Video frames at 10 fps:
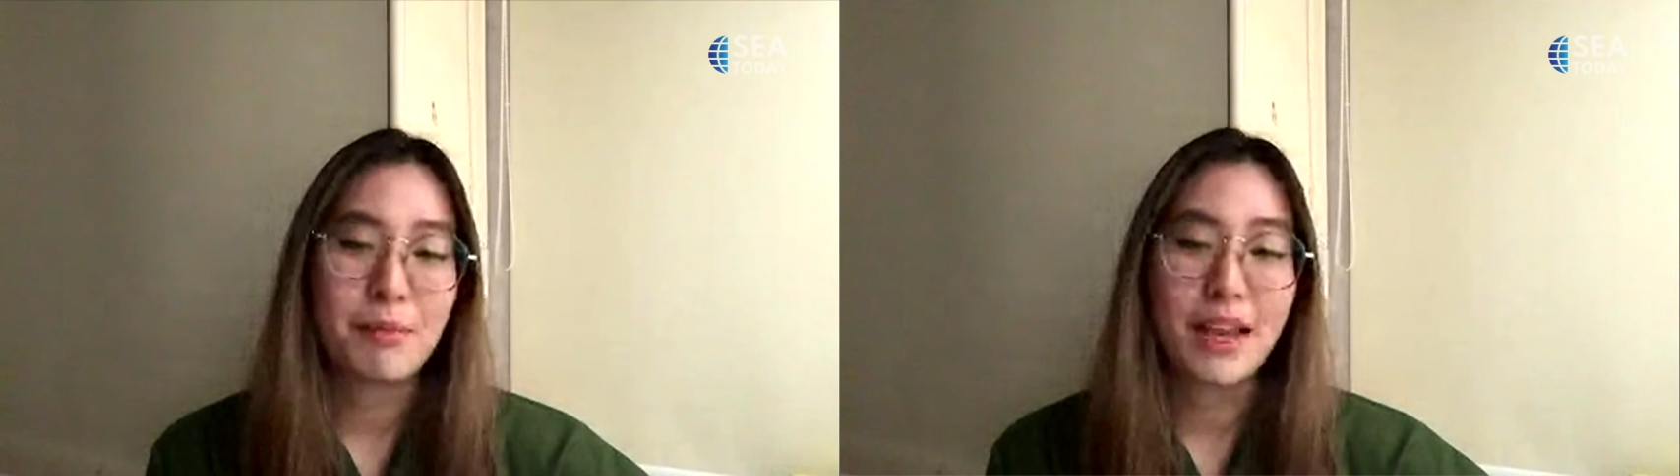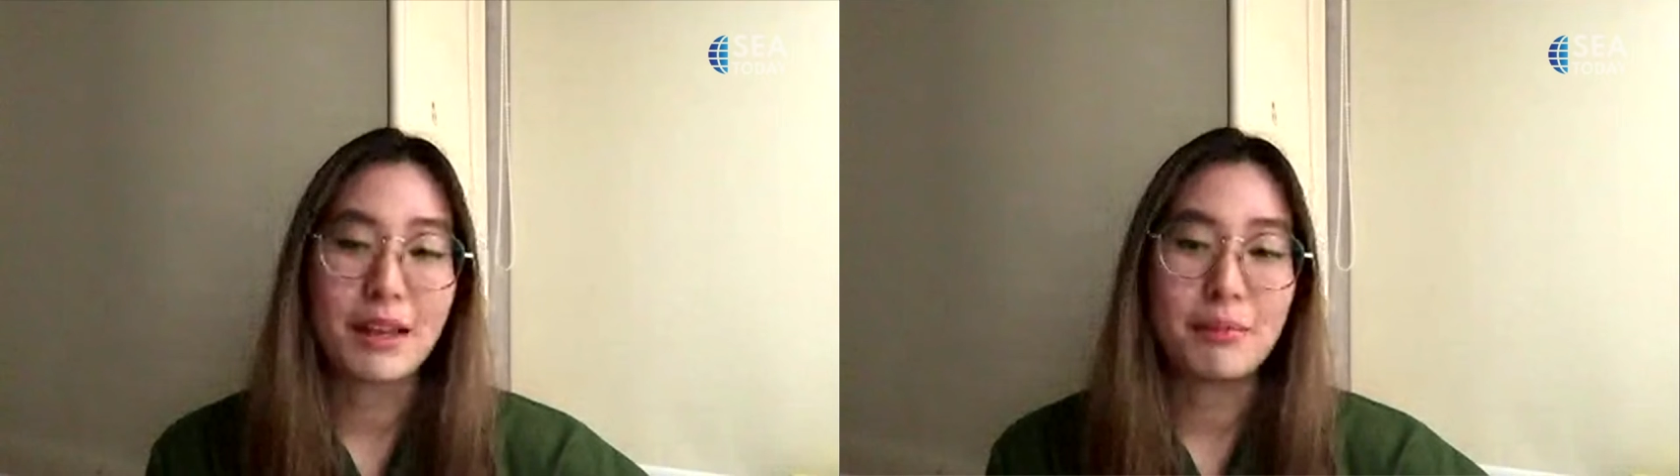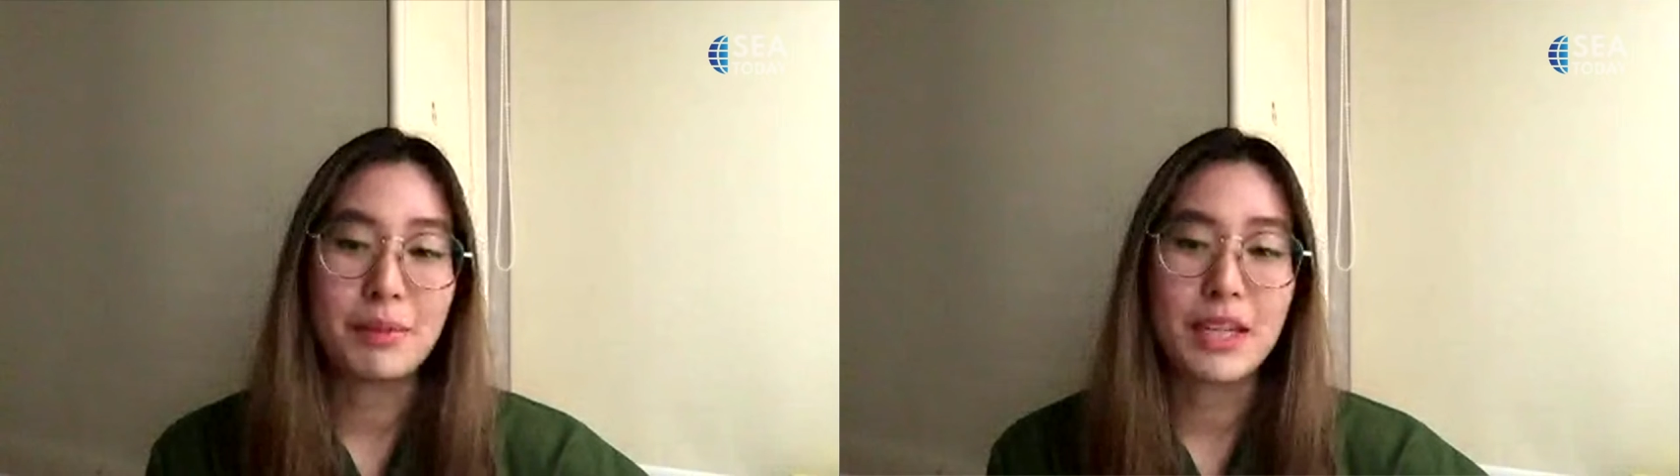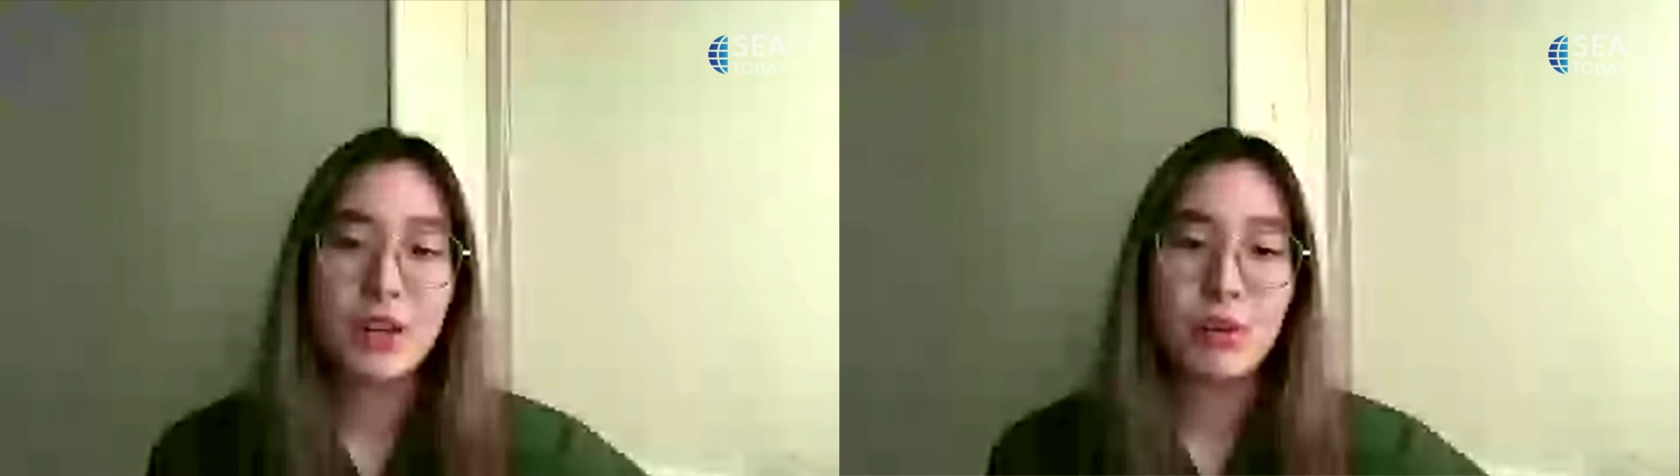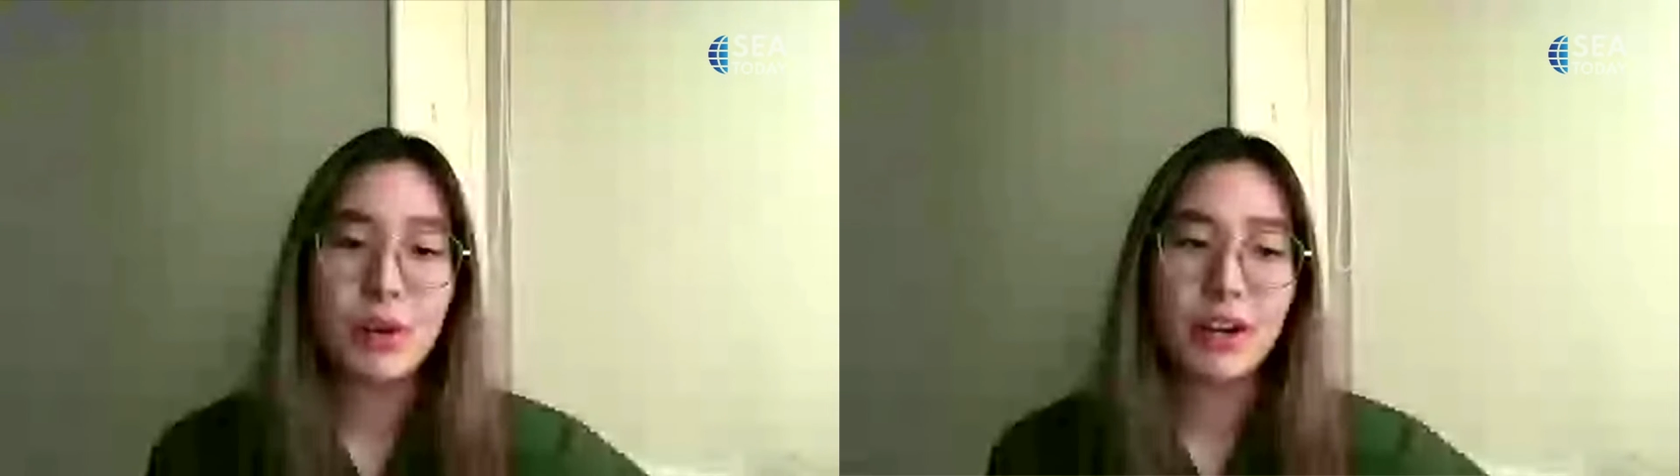but by
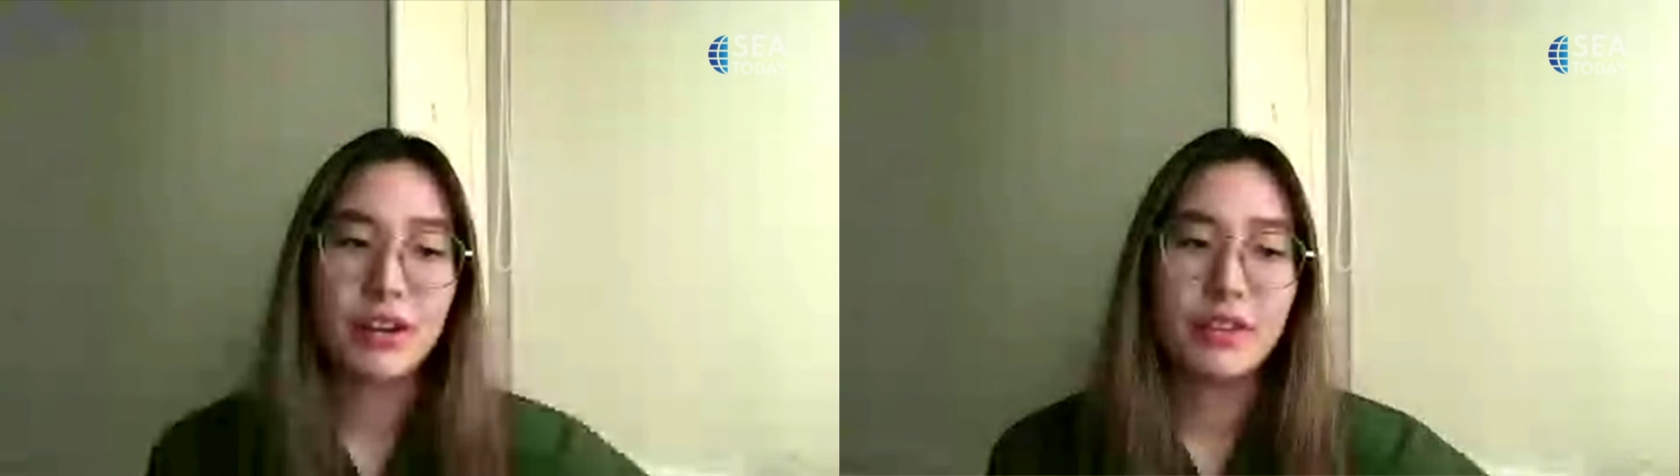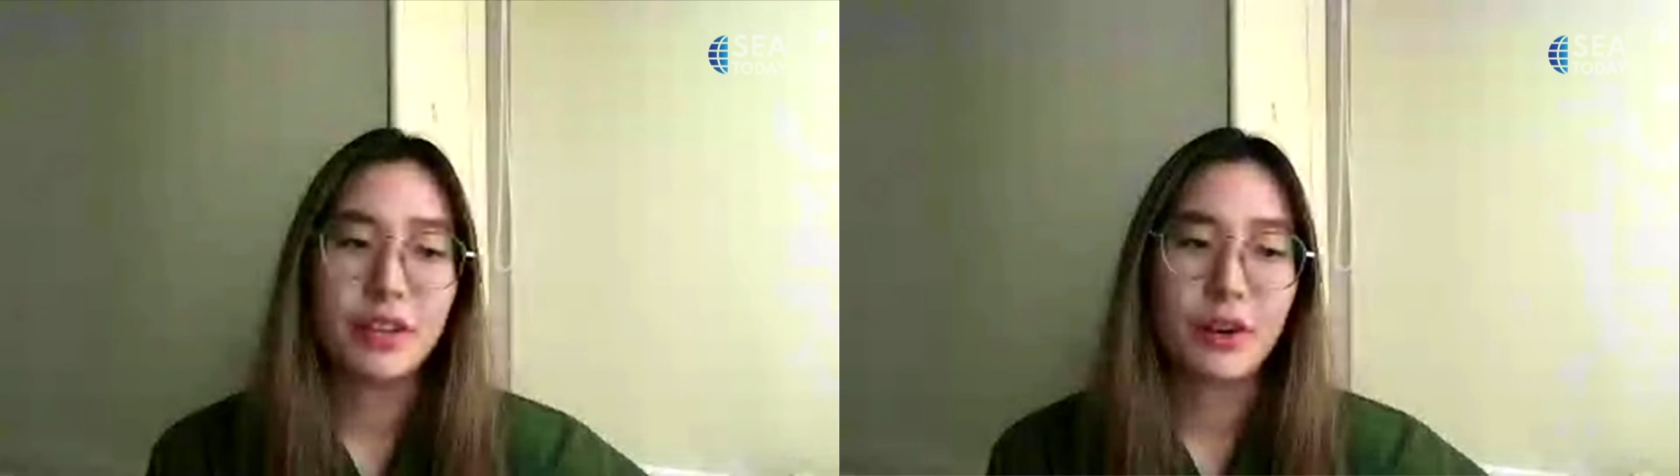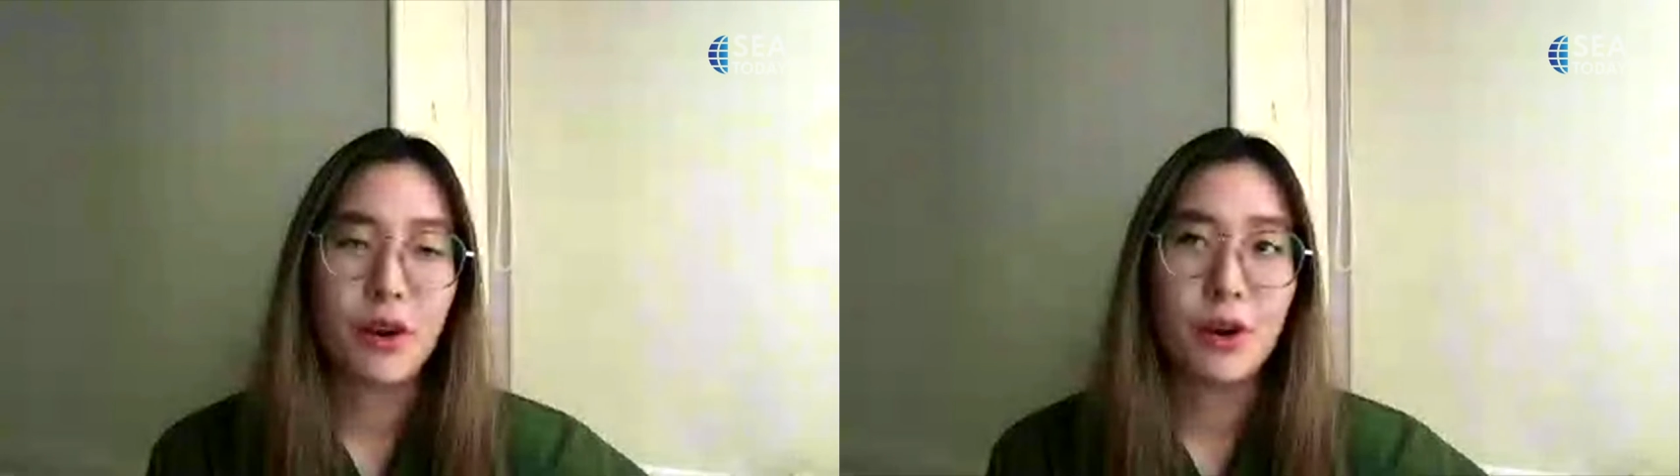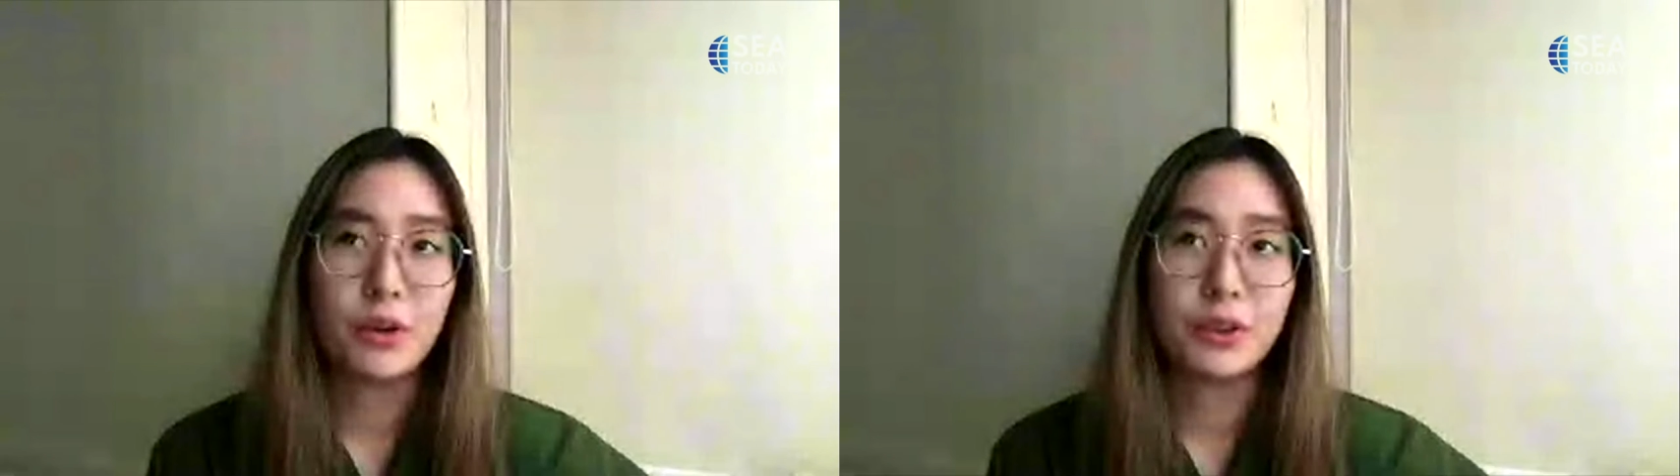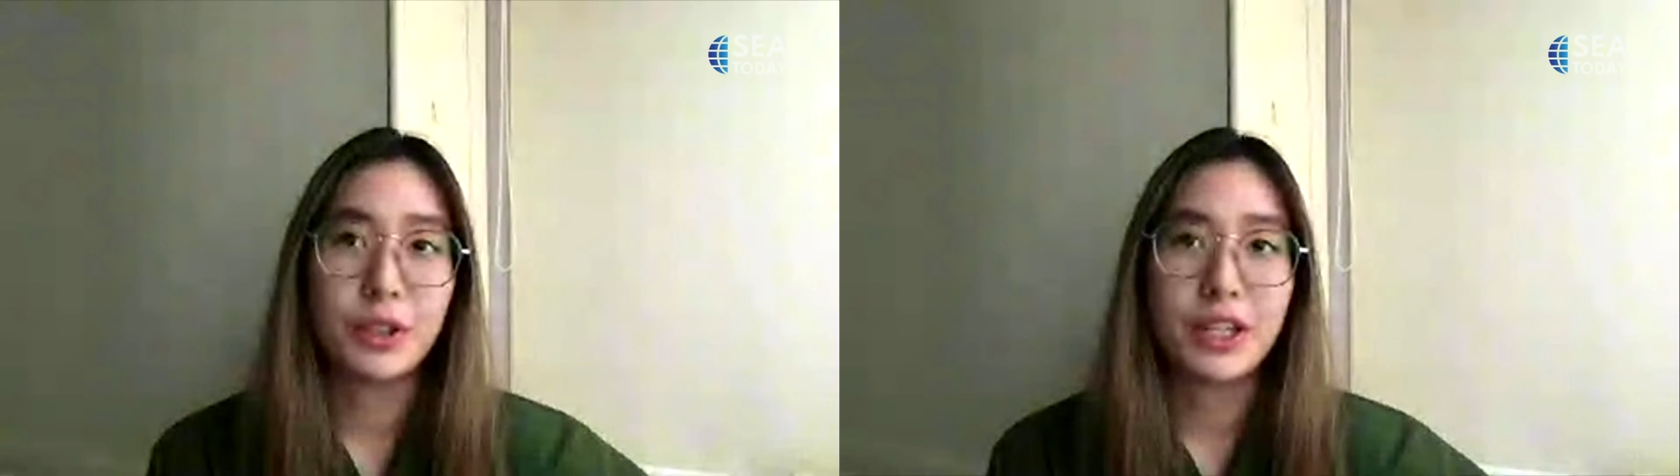being aware of
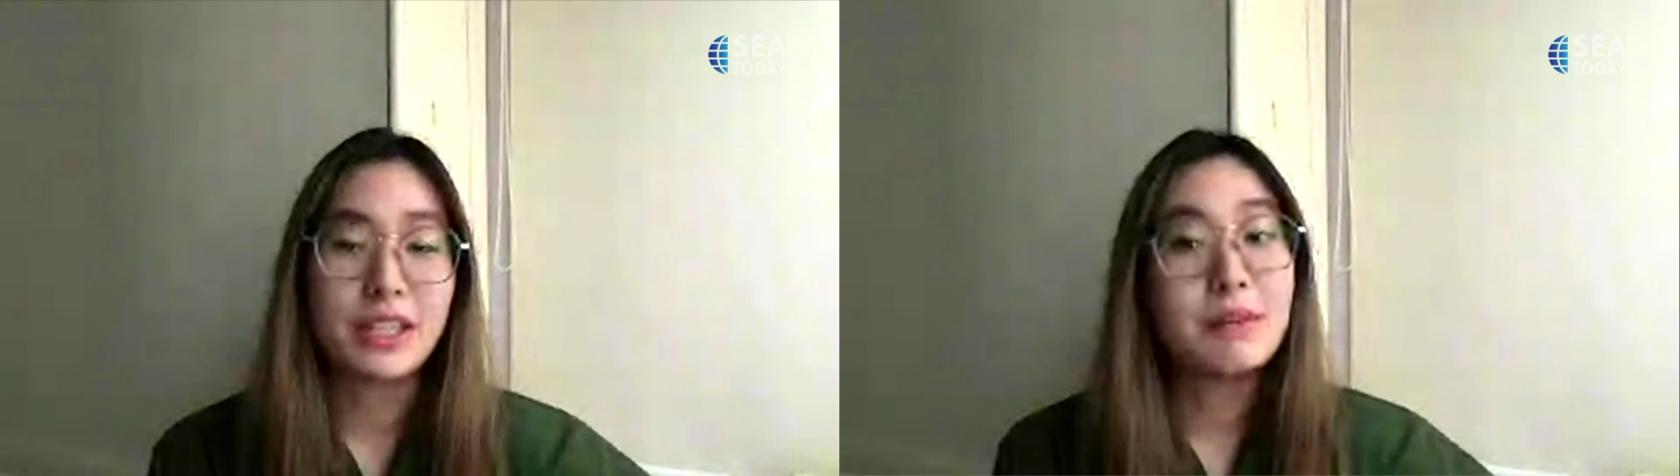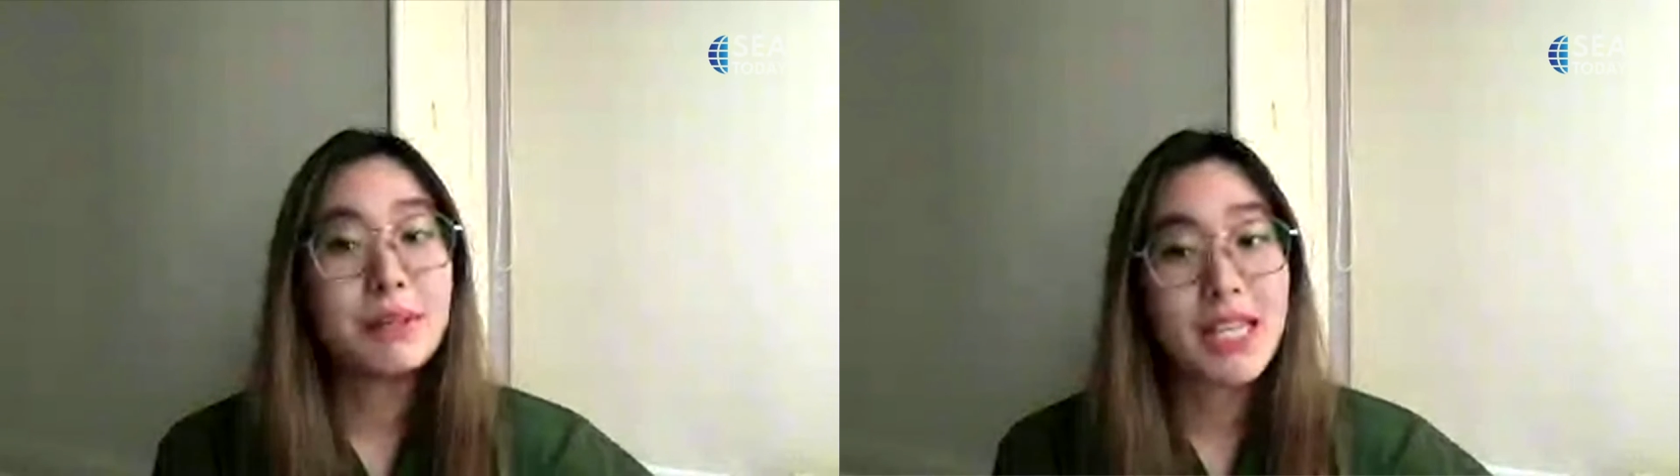your own